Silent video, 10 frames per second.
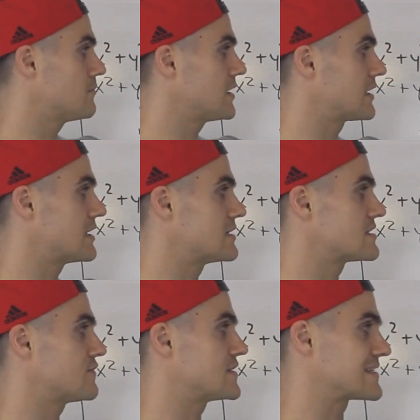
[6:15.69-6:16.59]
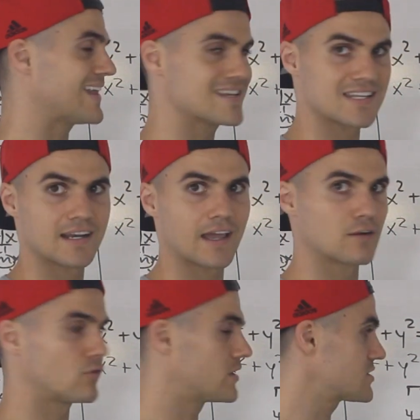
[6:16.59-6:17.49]
Because if it's less than
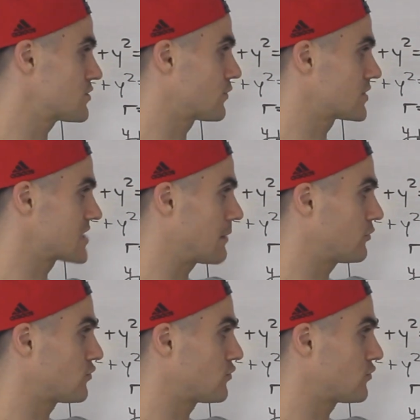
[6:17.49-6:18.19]
negative 1, so for example,